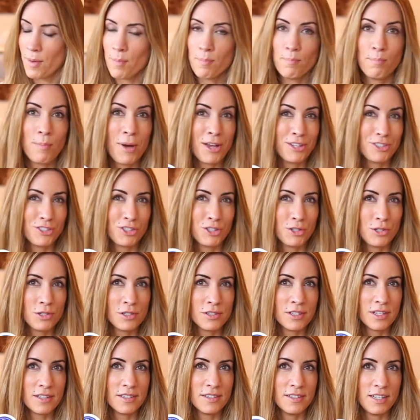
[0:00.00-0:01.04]

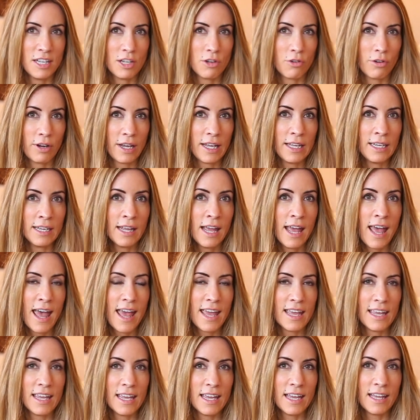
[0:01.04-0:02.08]
Musher's Secret,
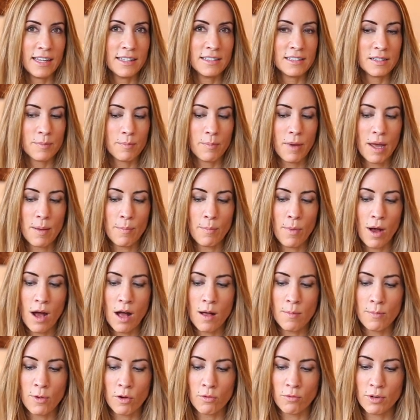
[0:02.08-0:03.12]
and my
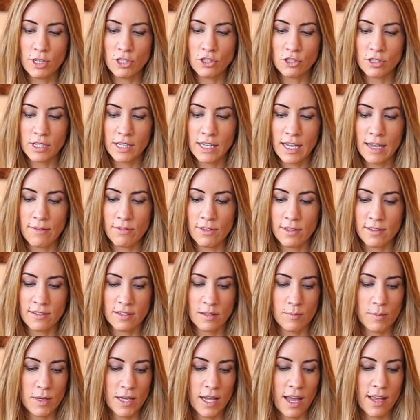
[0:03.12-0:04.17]
mom originally gave this
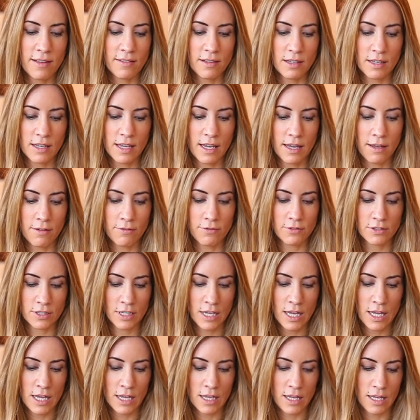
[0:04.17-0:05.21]
to me as a gift.
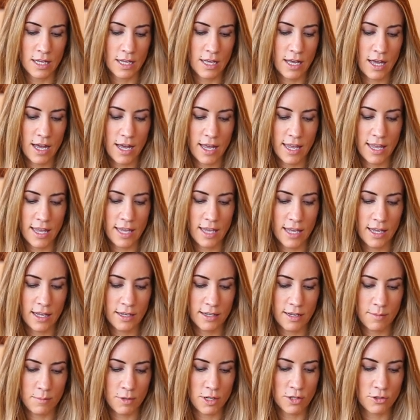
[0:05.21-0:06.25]

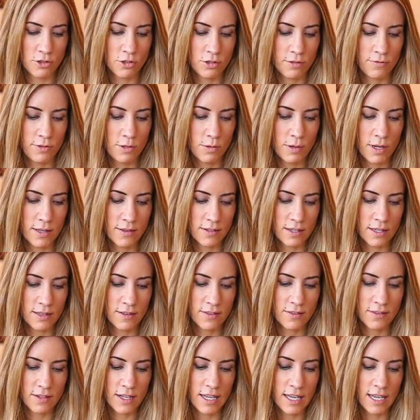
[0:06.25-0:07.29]
And I'm not sure if you guys can
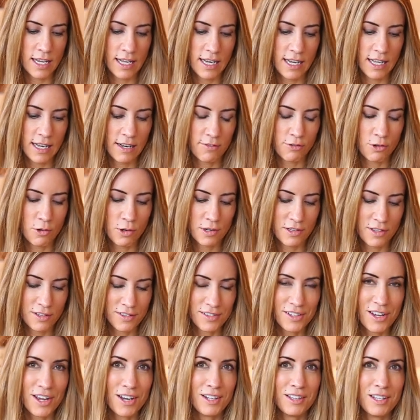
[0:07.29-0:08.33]
see in it. Of course,
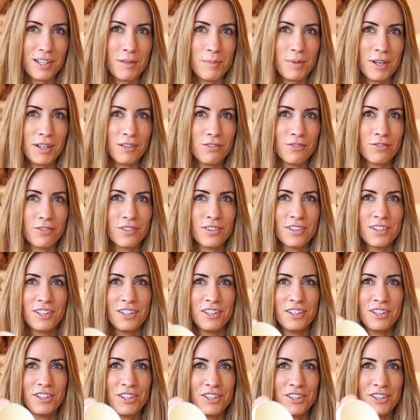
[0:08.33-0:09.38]
it's got a little bit of,
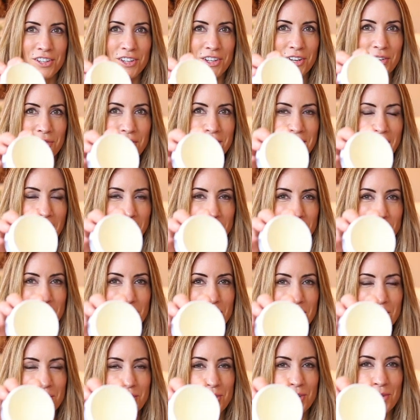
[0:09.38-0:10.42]
you know, it's actually
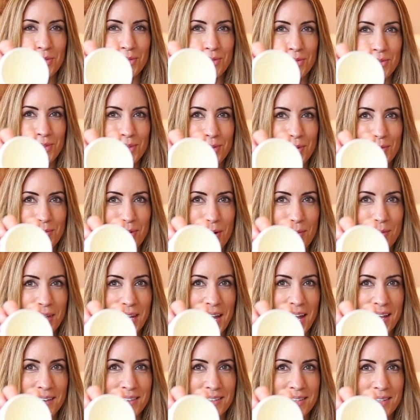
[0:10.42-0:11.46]
been used, so it probably
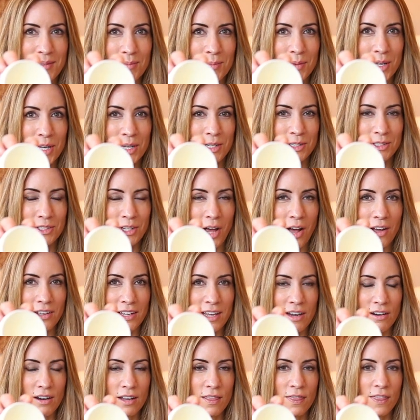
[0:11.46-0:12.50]
has some dog
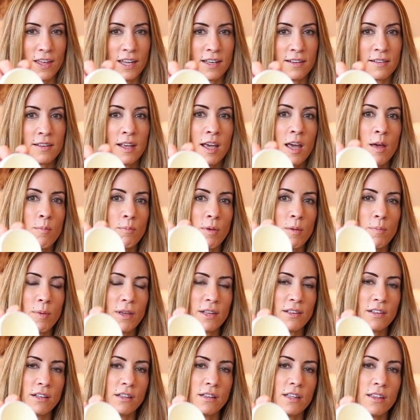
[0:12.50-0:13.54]
hair and things. But
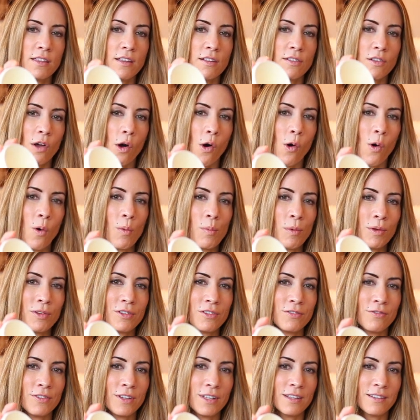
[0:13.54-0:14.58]
basically, this
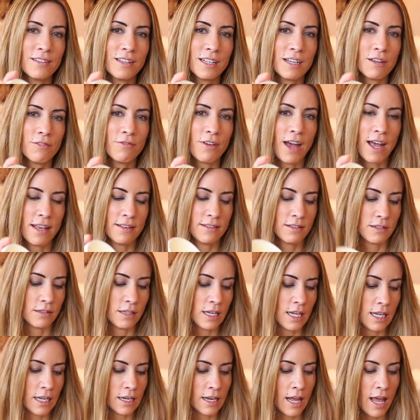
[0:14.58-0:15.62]
almost feels like a
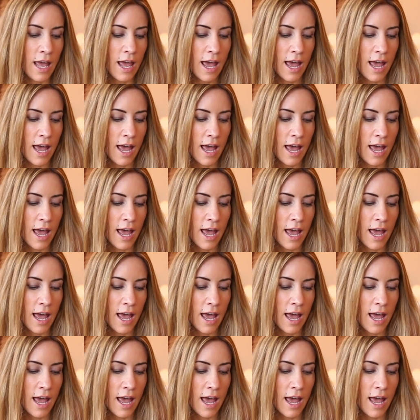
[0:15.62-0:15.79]
Vaseline.